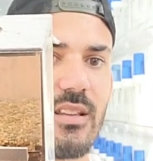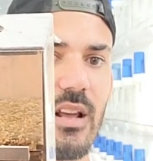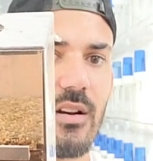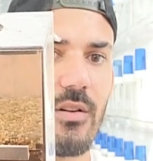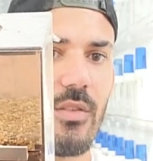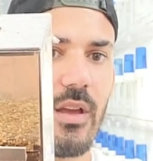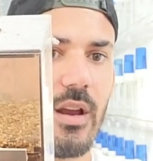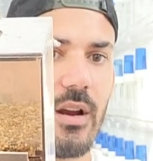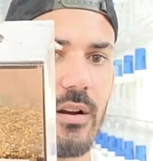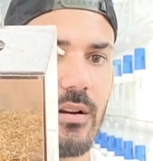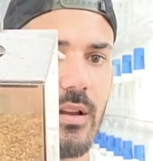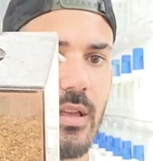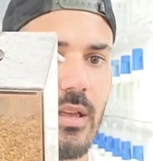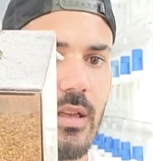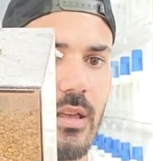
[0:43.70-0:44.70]
that are there.
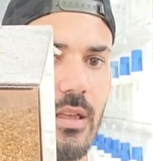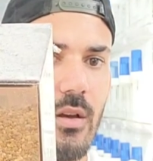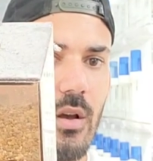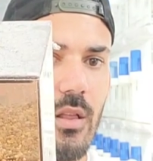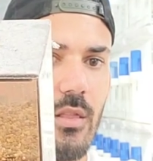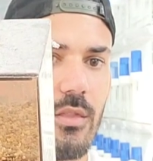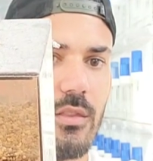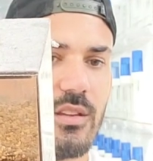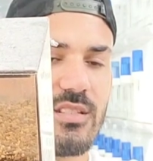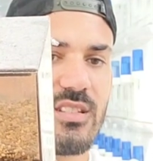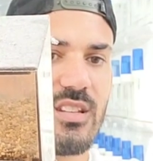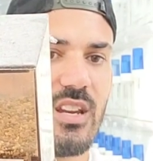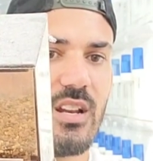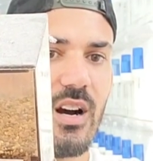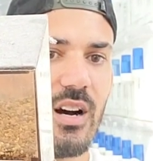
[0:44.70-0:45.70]
The
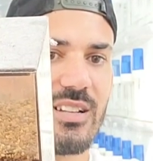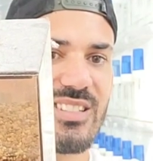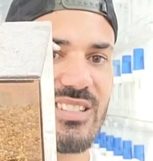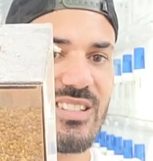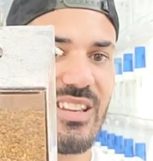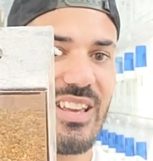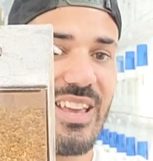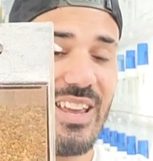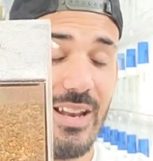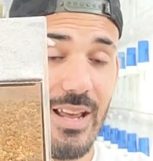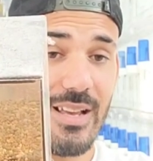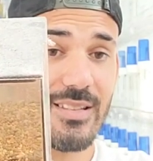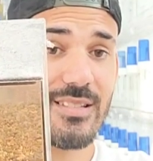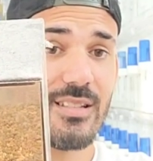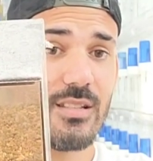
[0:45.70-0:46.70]
seed husk, in
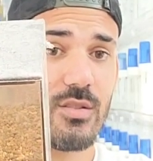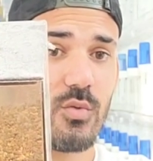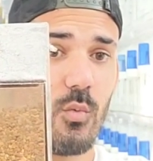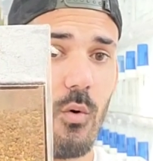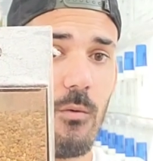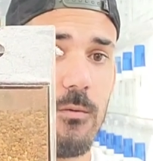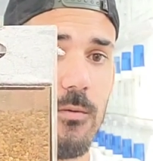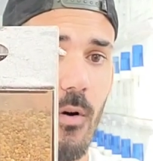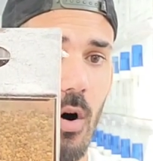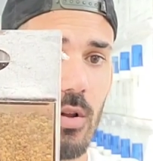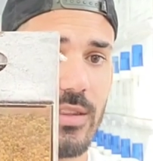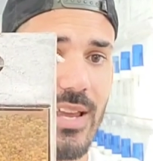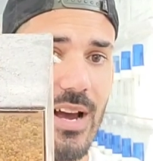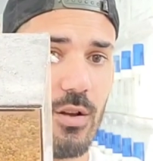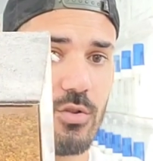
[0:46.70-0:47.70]
essence, will fall
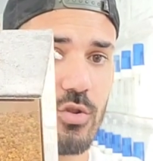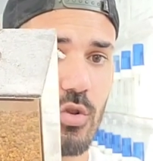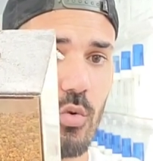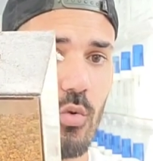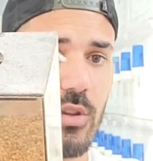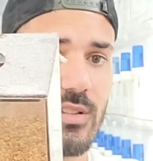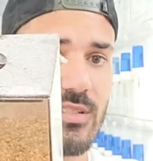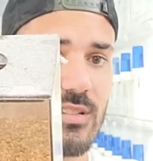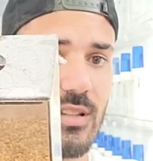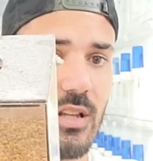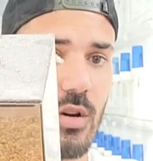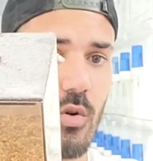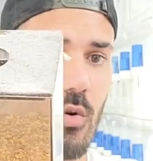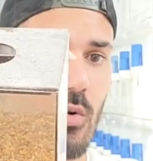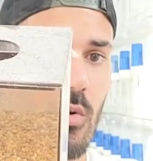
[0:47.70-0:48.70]
down through this
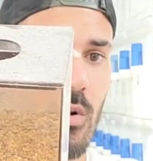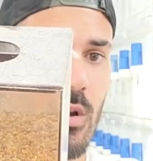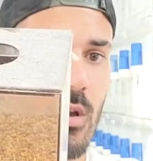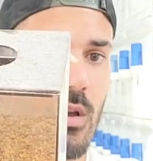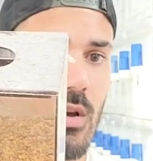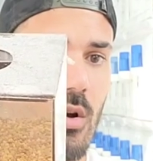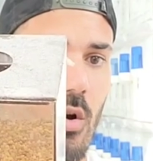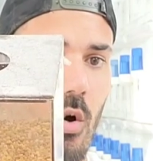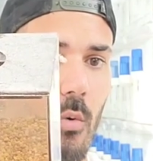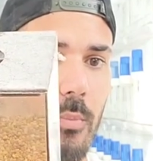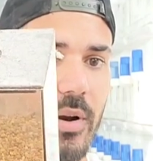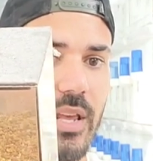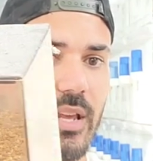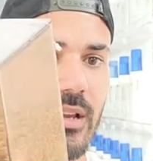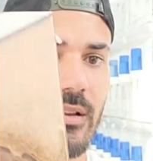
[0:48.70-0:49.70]
little
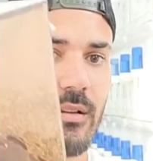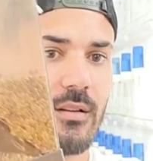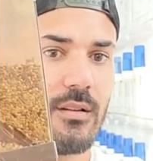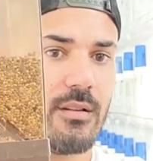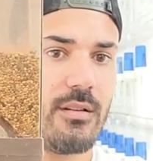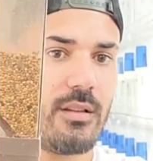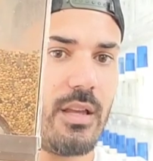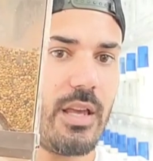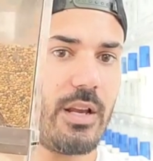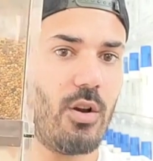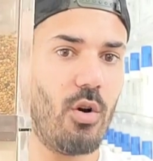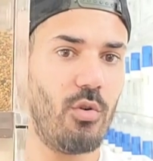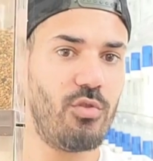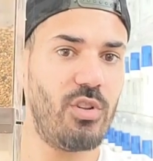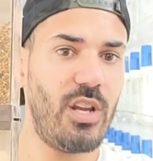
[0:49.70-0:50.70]
opening. It
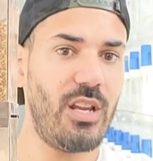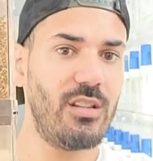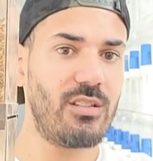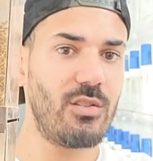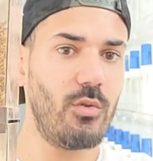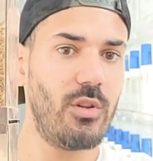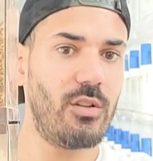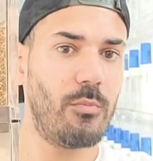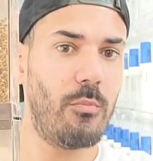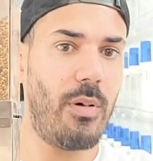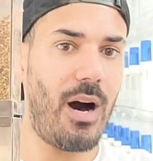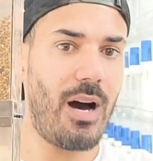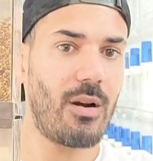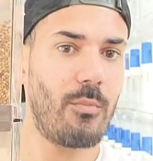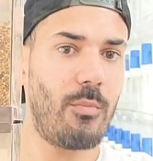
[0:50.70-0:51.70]
goes into this
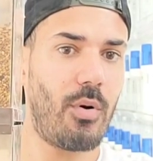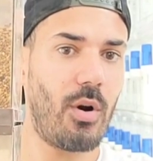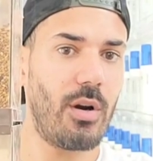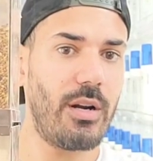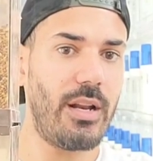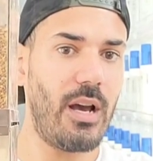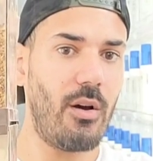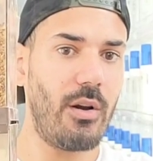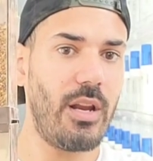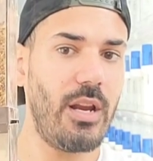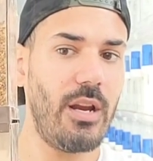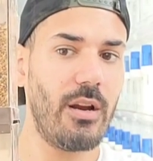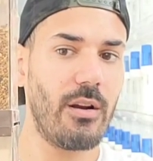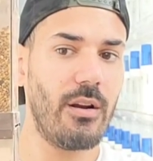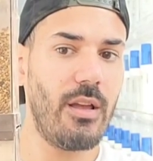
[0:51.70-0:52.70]
bottom part down
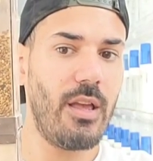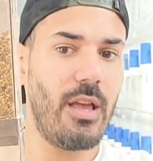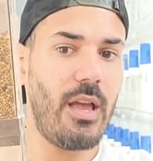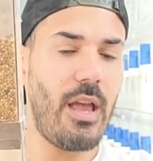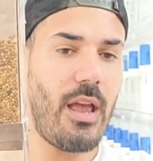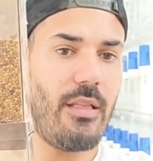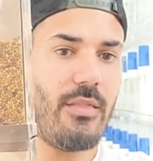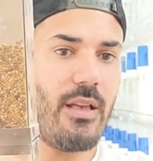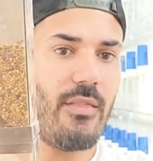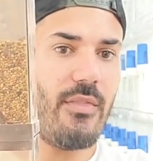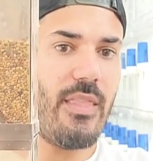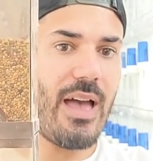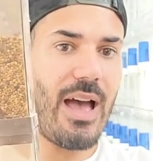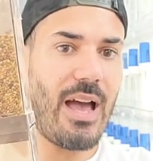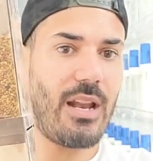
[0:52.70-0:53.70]
here, and
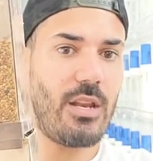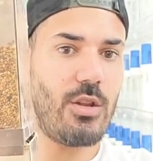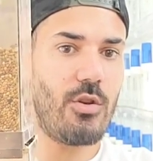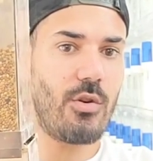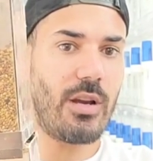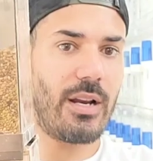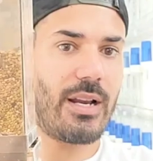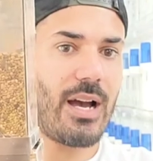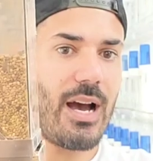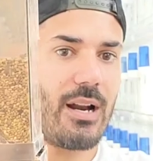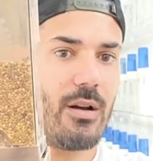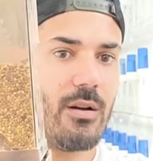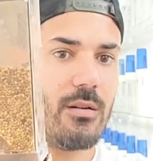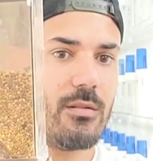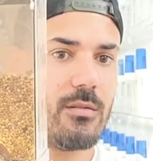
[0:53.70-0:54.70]
then that you can
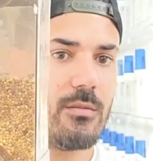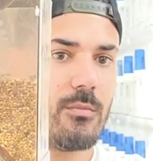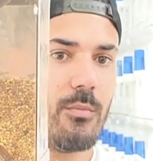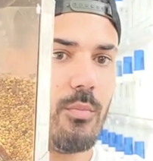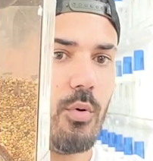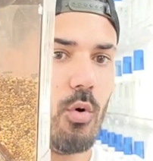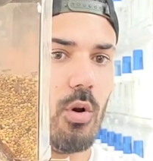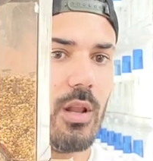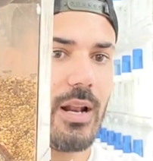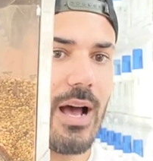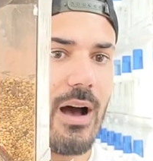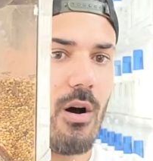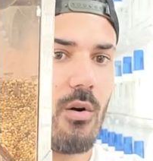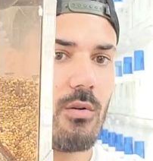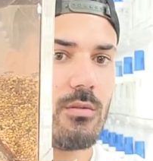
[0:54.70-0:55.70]
kind of pull it
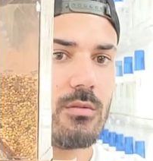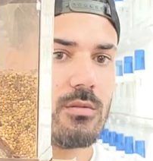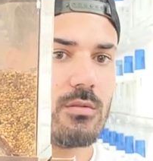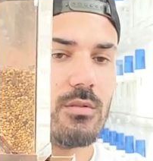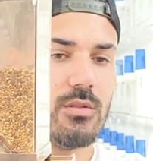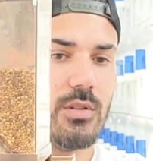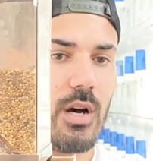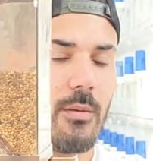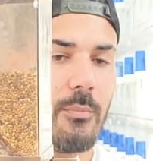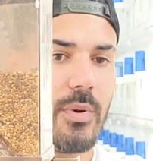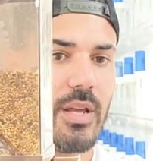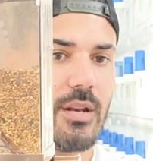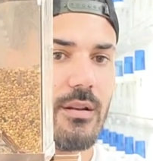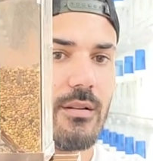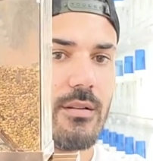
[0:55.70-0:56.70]
out, dump
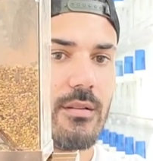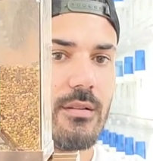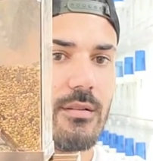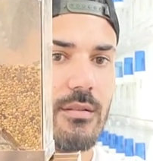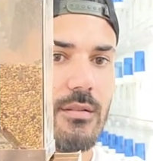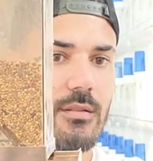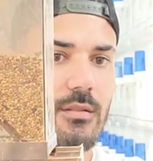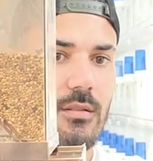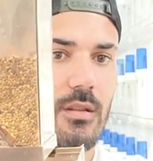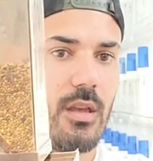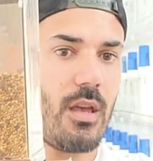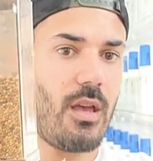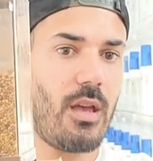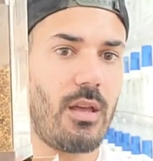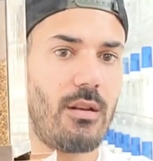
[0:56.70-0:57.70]
it,
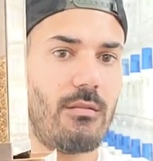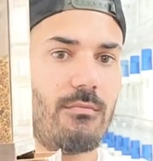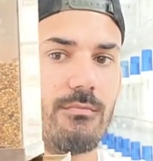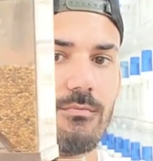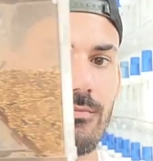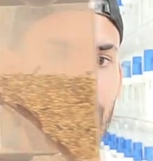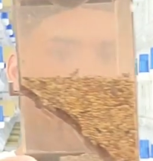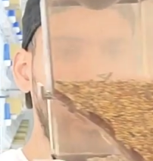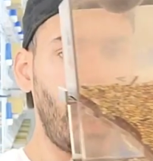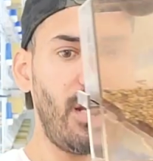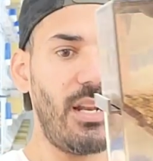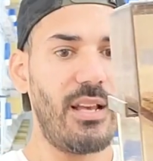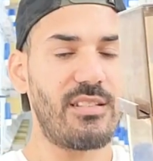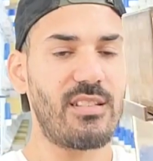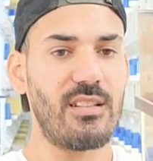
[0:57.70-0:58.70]
and
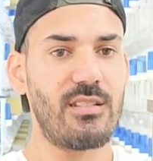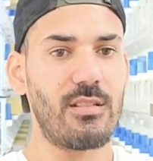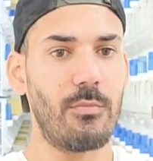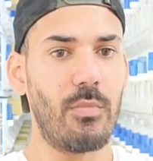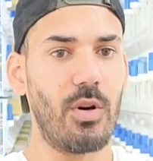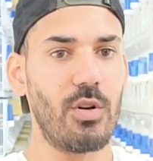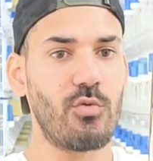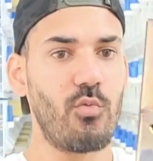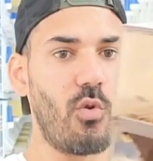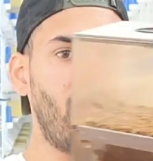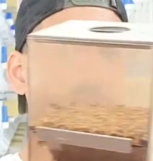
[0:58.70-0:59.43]
in essence, the birds will